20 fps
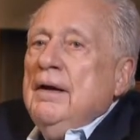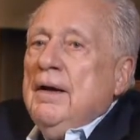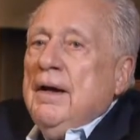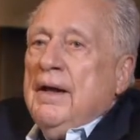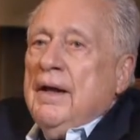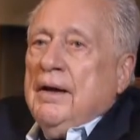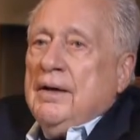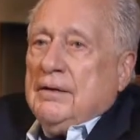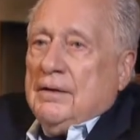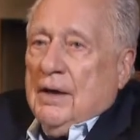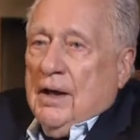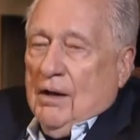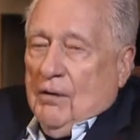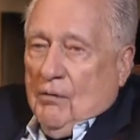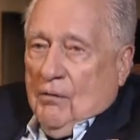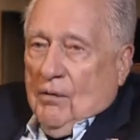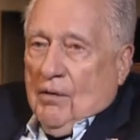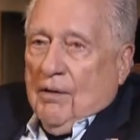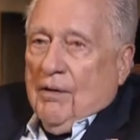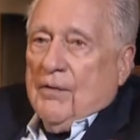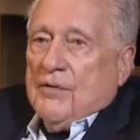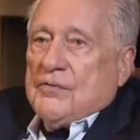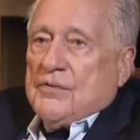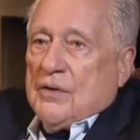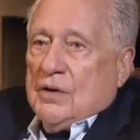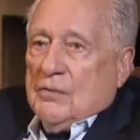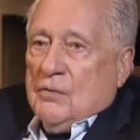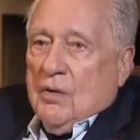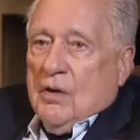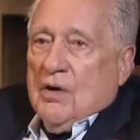And it got worse
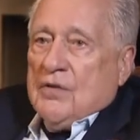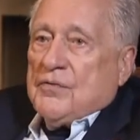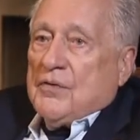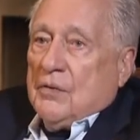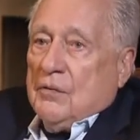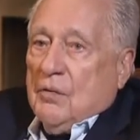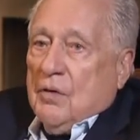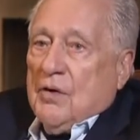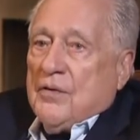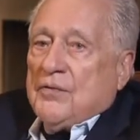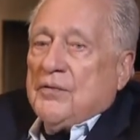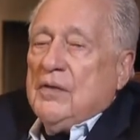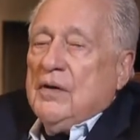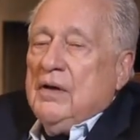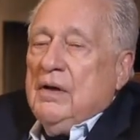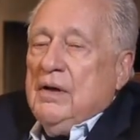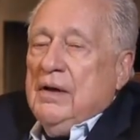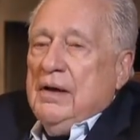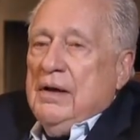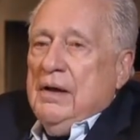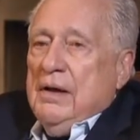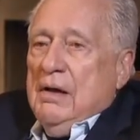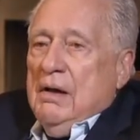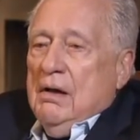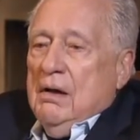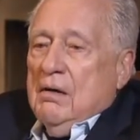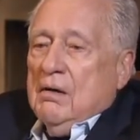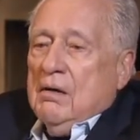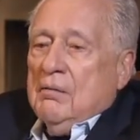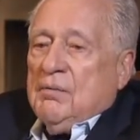and worse and worse.
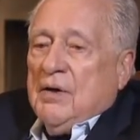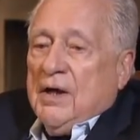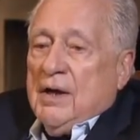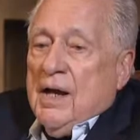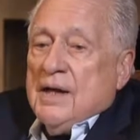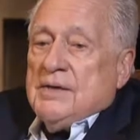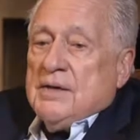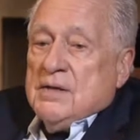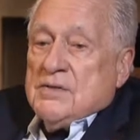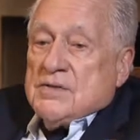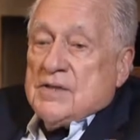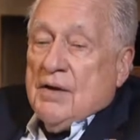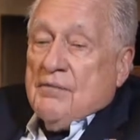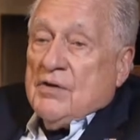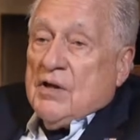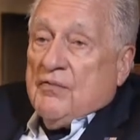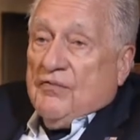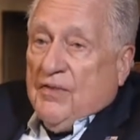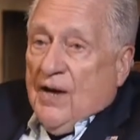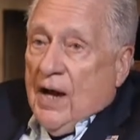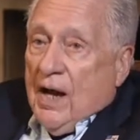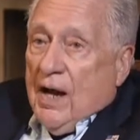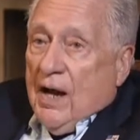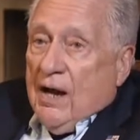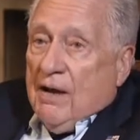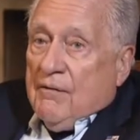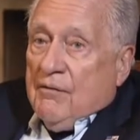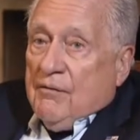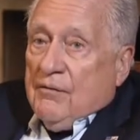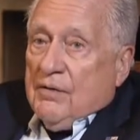By
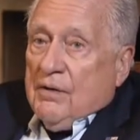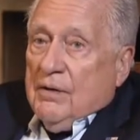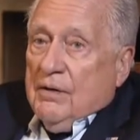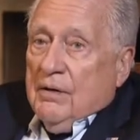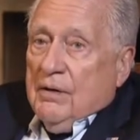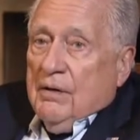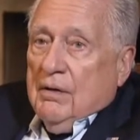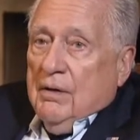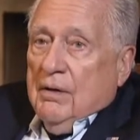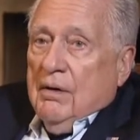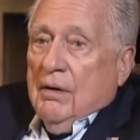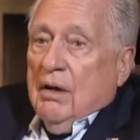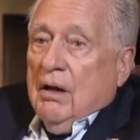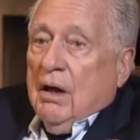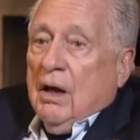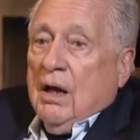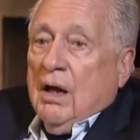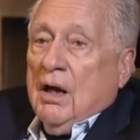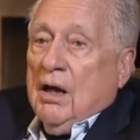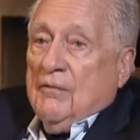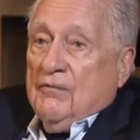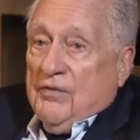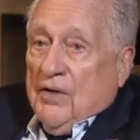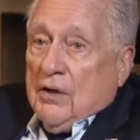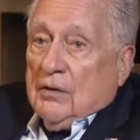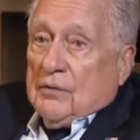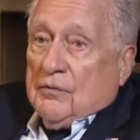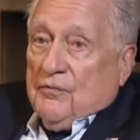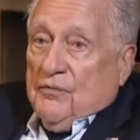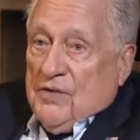1975, I
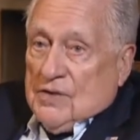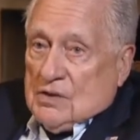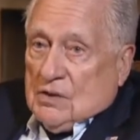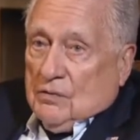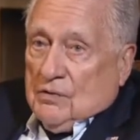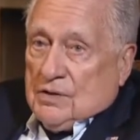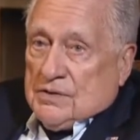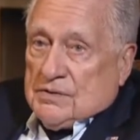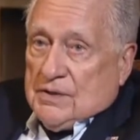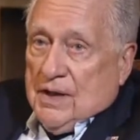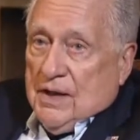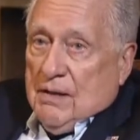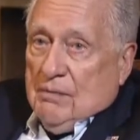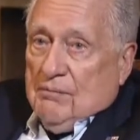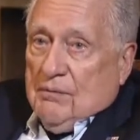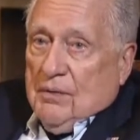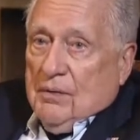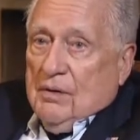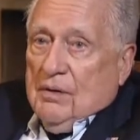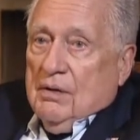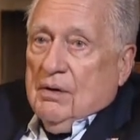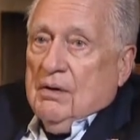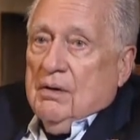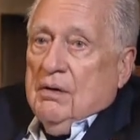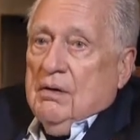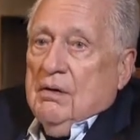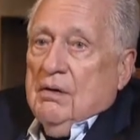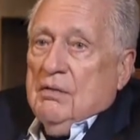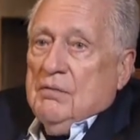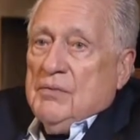failed a physical exam
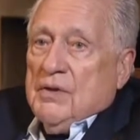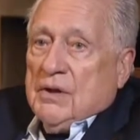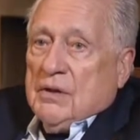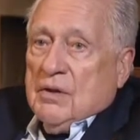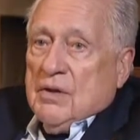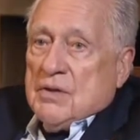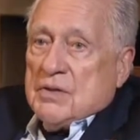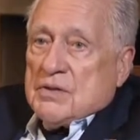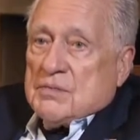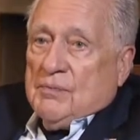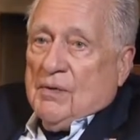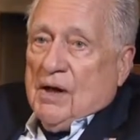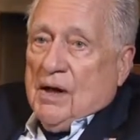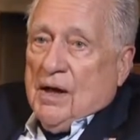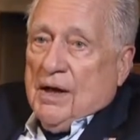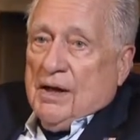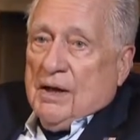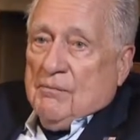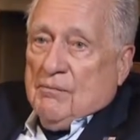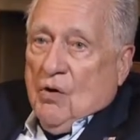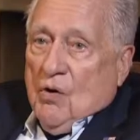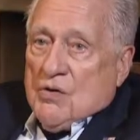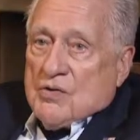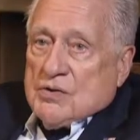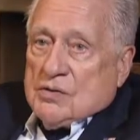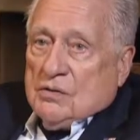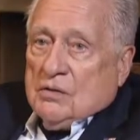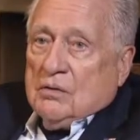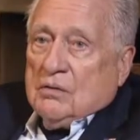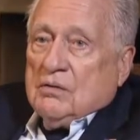because my
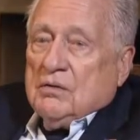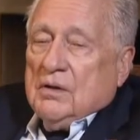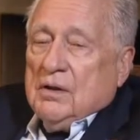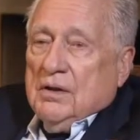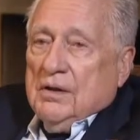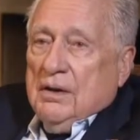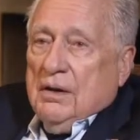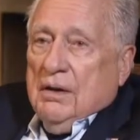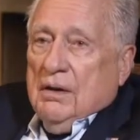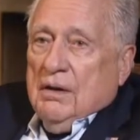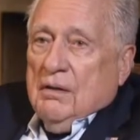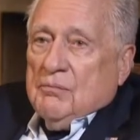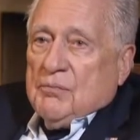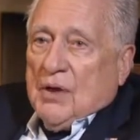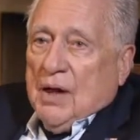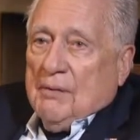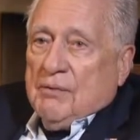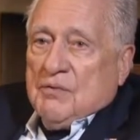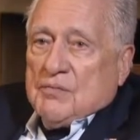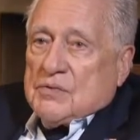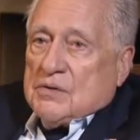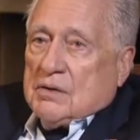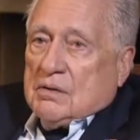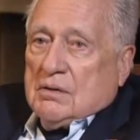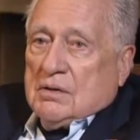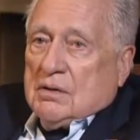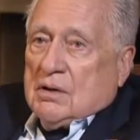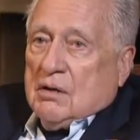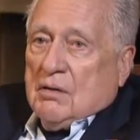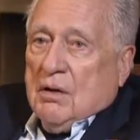emotional problems
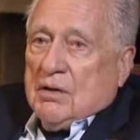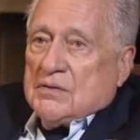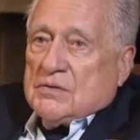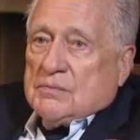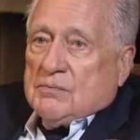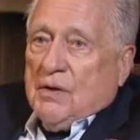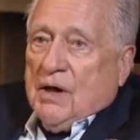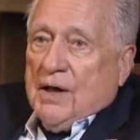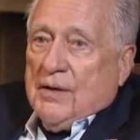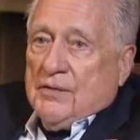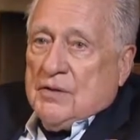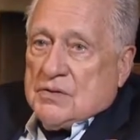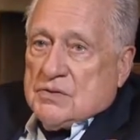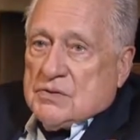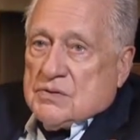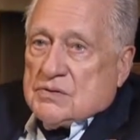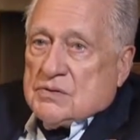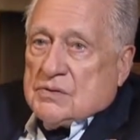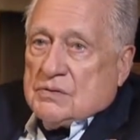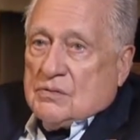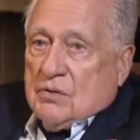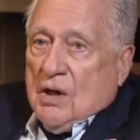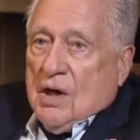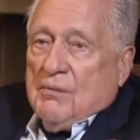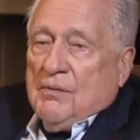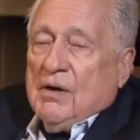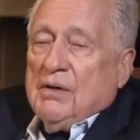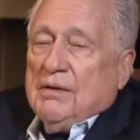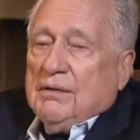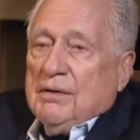caused by this
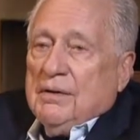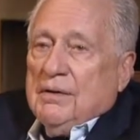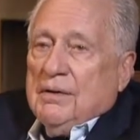trauma